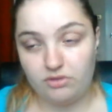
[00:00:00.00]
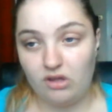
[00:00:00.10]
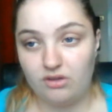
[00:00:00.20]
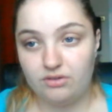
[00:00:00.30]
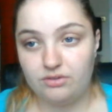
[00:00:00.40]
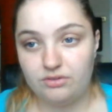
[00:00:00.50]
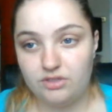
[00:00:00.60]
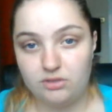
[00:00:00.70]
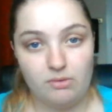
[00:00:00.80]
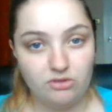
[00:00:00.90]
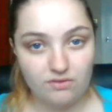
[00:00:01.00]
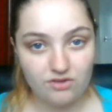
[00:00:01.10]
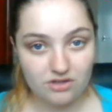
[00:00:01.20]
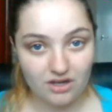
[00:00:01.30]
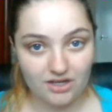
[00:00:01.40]
So just what I'm doing
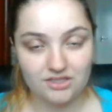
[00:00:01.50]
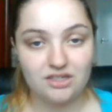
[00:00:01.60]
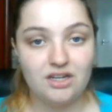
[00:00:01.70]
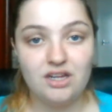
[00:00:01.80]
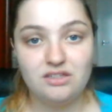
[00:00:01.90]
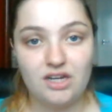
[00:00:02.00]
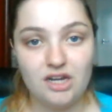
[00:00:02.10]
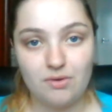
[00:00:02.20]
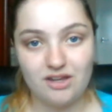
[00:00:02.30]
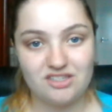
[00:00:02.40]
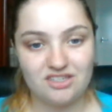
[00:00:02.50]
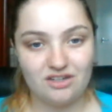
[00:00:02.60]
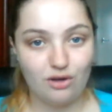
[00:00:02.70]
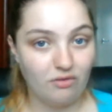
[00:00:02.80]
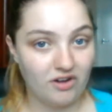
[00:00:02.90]
for you guys. So anyway,
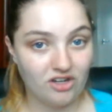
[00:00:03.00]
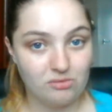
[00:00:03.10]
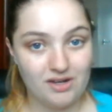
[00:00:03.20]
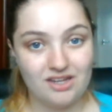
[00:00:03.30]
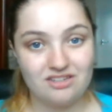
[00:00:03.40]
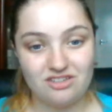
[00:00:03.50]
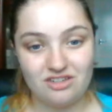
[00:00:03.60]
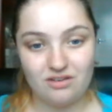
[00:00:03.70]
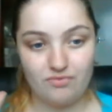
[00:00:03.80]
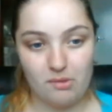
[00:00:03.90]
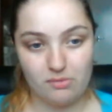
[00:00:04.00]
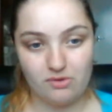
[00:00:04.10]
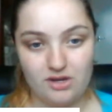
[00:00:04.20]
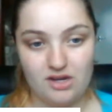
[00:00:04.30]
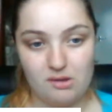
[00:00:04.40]
so off I go to my list.
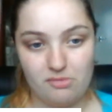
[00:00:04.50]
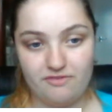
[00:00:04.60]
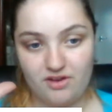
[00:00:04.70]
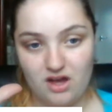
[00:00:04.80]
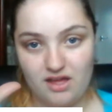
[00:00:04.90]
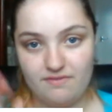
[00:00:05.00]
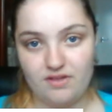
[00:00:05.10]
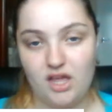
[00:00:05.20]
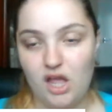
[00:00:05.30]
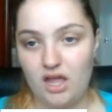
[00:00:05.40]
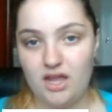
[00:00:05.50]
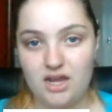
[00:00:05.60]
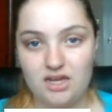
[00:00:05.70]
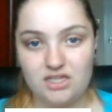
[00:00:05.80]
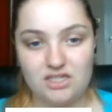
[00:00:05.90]
Number number five
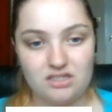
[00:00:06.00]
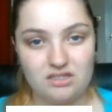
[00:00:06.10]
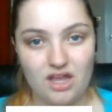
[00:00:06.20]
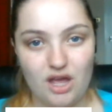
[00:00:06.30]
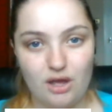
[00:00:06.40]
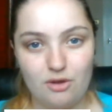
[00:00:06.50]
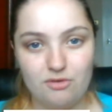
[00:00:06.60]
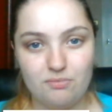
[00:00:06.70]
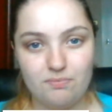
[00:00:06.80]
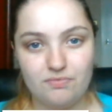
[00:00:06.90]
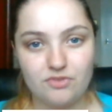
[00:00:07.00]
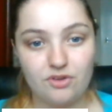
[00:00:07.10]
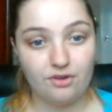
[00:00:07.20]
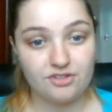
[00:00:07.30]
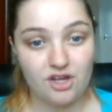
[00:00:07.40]
is um,
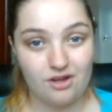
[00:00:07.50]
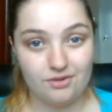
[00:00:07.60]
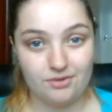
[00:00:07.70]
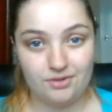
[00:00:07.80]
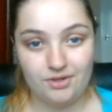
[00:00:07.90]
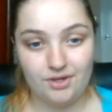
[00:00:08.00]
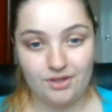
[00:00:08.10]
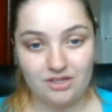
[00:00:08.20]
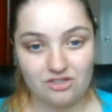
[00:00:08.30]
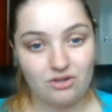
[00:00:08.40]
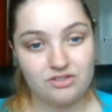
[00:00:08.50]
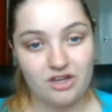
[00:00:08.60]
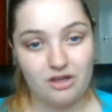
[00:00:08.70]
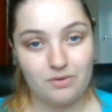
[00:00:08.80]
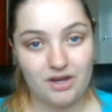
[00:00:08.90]
Costco. There's a
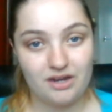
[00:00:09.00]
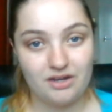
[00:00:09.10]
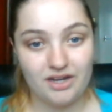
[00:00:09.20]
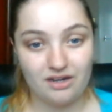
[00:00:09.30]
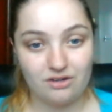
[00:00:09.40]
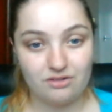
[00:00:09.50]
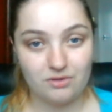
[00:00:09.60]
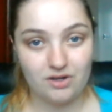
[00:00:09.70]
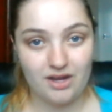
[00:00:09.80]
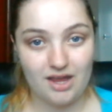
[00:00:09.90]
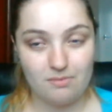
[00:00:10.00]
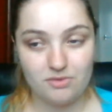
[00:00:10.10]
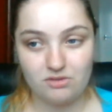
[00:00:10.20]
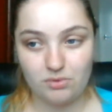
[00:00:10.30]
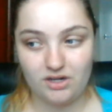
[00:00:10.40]
Costco in England where I am,
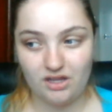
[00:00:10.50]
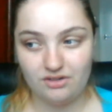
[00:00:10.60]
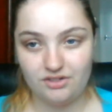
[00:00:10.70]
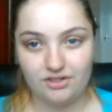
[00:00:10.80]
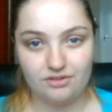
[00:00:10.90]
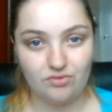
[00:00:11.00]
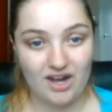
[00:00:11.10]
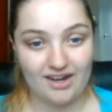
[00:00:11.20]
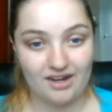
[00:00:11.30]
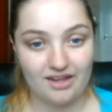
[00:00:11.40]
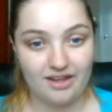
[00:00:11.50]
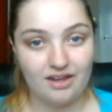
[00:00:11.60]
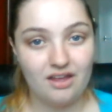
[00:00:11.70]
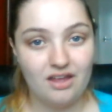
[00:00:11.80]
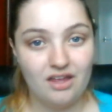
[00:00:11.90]
and there's one in London,
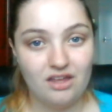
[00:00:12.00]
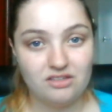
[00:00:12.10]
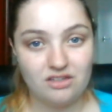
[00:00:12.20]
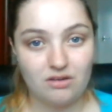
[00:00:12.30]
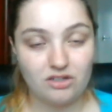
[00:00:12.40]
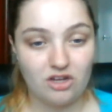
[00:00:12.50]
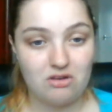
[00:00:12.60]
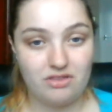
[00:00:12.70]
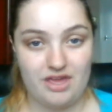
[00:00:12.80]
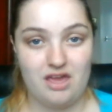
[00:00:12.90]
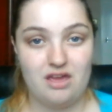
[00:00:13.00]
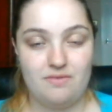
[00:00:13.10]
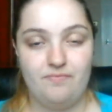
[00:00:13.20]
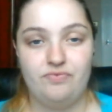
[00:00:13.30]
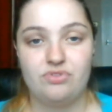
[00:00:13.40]
Rayleigh. So I'd go
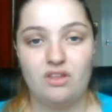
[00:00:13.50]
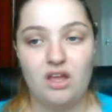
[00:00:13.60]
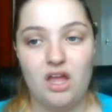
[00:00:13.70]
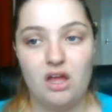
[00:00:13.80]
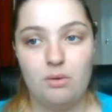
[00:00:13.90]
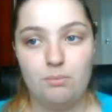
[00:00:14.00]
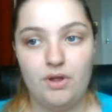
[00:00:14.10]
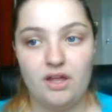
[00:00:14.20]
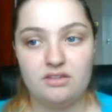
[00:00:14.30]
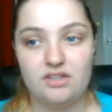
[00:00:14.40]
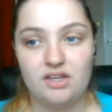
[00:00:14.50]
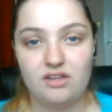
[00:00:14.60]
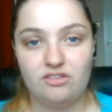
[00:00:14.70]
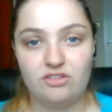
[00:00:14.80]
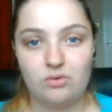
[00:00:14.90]
there, um, as
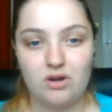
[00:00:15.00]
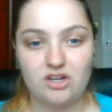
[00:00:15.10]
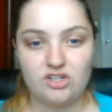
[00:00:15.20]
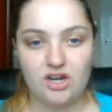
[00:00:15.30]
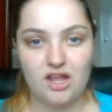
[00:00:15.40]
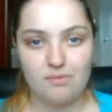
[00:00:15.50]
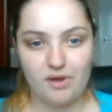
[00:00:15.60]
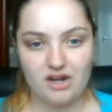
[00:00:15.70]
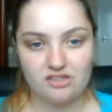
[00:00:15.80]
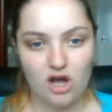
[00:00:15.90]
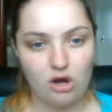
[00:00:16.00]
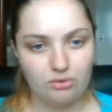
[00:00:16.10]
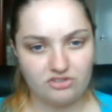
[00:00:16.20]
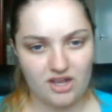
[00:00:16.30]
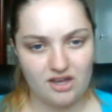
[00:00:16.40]
it's quite cheap and it's a
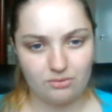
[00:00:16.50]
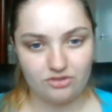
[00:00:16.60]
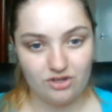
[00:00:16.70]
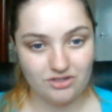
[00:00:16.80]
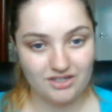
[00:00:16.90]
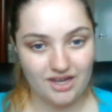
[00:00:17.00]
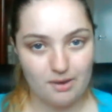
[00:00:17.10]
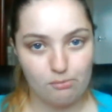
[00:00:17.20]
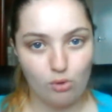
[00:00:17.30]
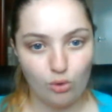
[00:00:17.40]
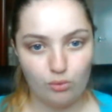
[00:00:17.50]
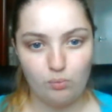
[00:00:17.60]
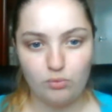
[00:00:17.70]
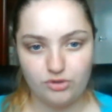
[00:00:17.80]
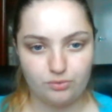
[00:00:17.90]
wholesale, so you can get more
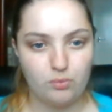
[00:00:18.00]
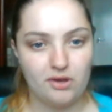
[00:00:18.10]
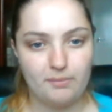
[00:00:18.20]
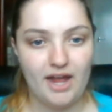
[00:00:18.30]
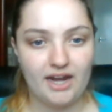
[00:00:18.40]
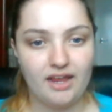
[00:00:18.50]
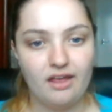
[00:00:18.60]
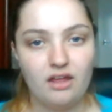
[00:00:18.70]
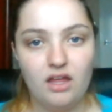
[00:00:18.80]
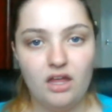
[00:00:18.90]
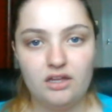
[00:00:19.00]
than just one packet.